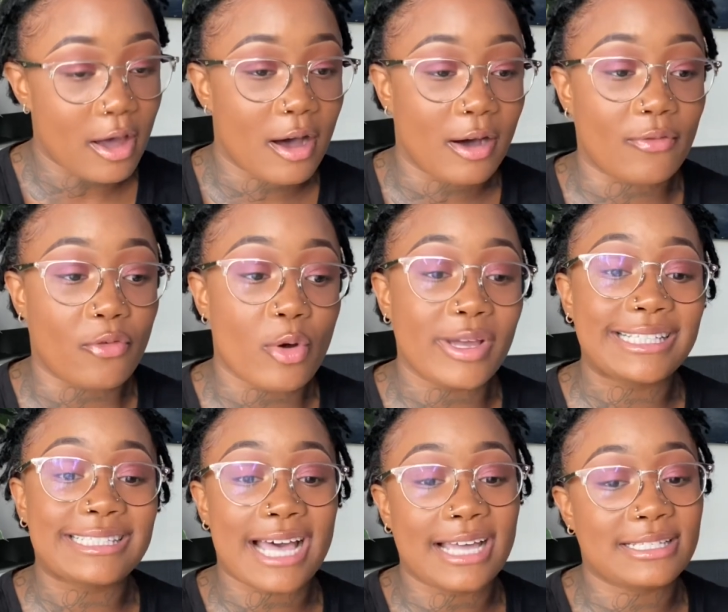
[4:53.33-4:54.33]
avoid
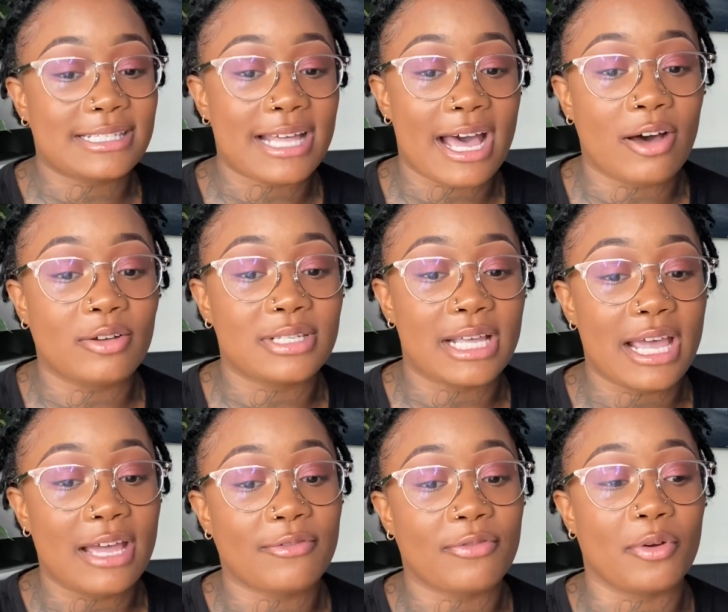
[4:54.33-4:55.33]
tight styles,
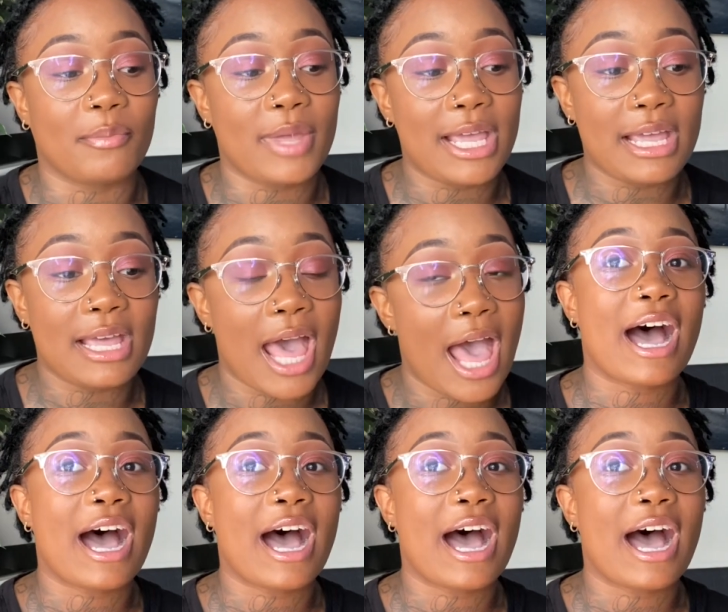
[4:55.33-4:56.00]
and for me,